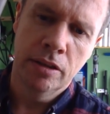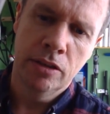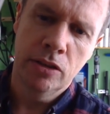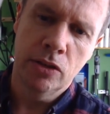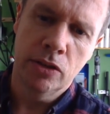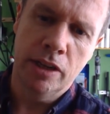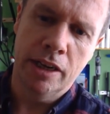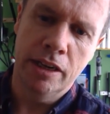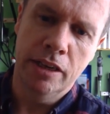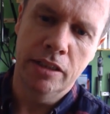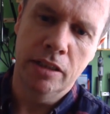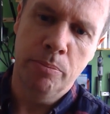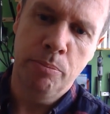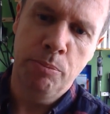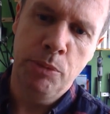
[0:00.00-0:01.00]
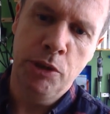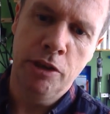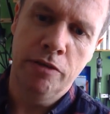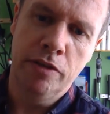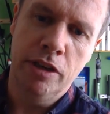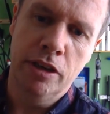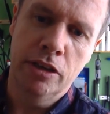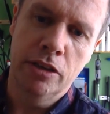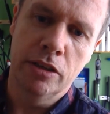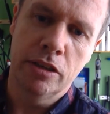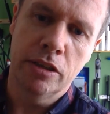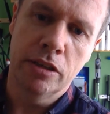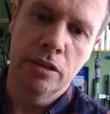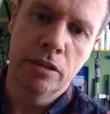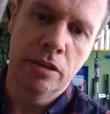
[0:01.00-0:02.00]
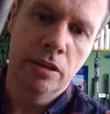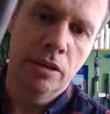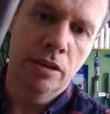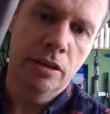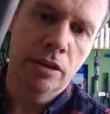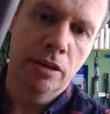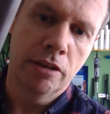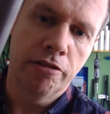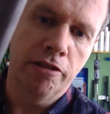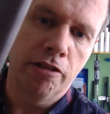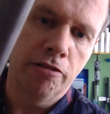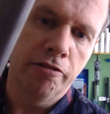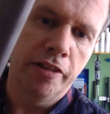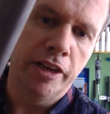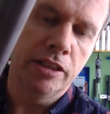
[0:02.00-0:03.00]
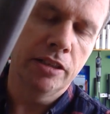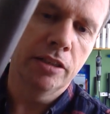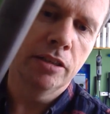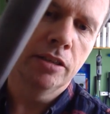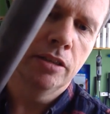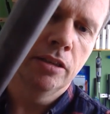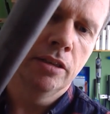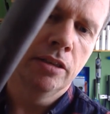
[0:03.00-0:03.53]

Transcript: So that is a beautifully cut crown race.